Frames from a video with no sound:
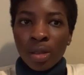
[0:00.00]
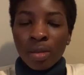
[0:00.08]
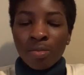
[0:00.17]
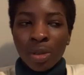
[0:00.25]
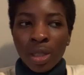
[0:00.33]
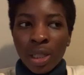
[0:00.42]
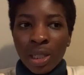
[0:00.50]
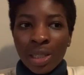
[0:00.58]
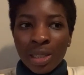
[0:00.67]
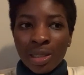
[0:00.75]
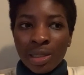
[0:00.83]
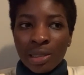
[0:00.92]
But
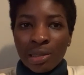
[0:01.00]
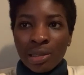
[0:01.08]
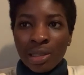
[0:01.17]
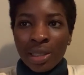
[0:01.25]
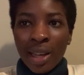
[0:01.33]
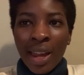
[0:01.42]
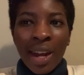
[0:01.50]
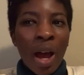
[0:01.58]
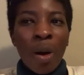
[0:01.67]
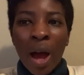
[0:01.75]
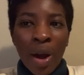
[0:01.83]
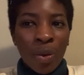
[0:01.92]
yeah. And
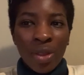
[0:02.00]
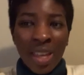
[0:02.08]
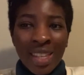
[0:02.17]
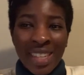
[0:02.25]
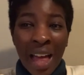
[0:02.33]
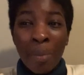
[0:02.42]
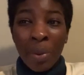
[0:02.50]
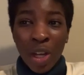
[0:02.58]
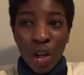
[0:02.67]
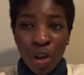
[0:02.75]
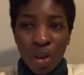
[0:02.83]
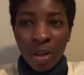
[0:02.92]
now I don't think it's helping
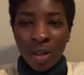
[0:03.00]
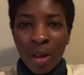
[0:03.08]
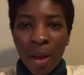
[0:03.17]
her.